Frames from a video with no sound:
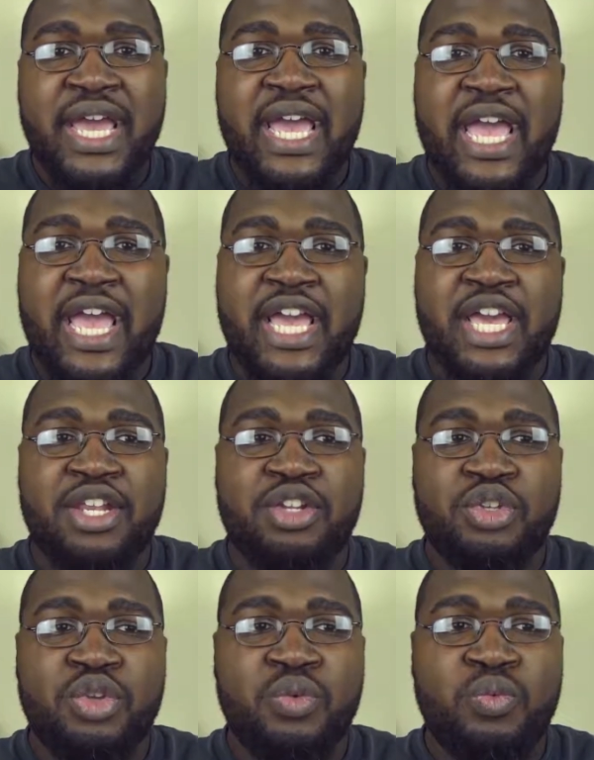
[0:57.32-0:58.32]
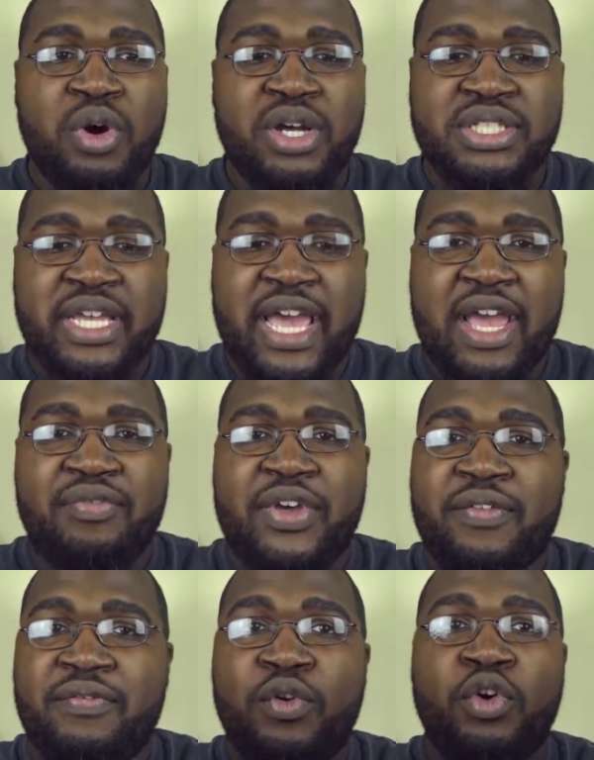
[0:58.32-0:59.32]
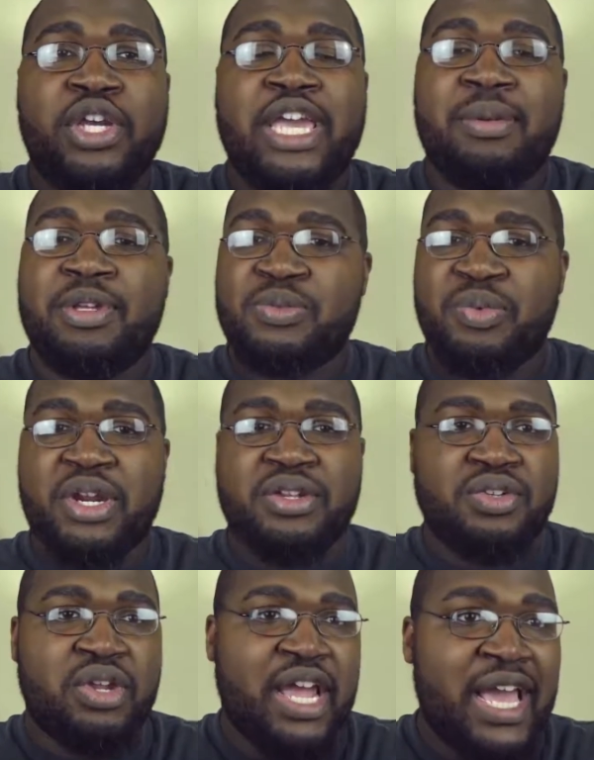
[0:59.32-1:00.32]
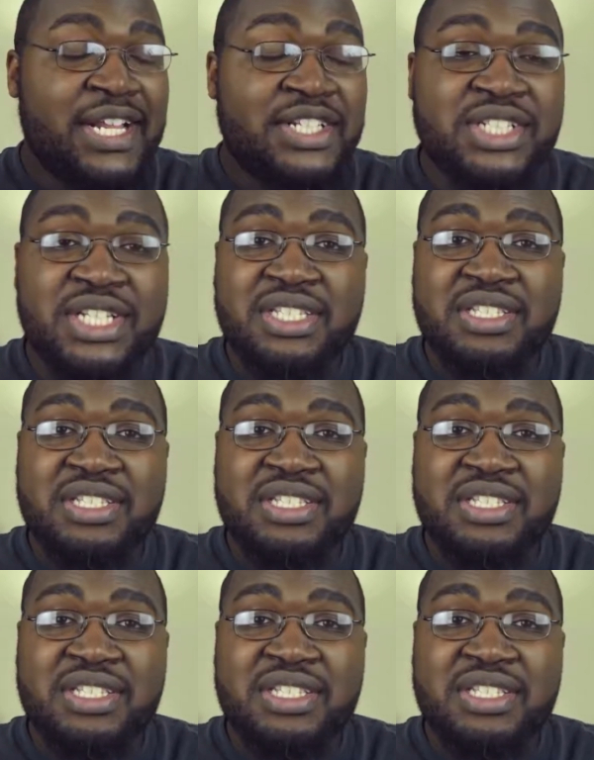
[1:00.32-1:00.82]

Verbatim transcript: and you want to have that full game experience on your HD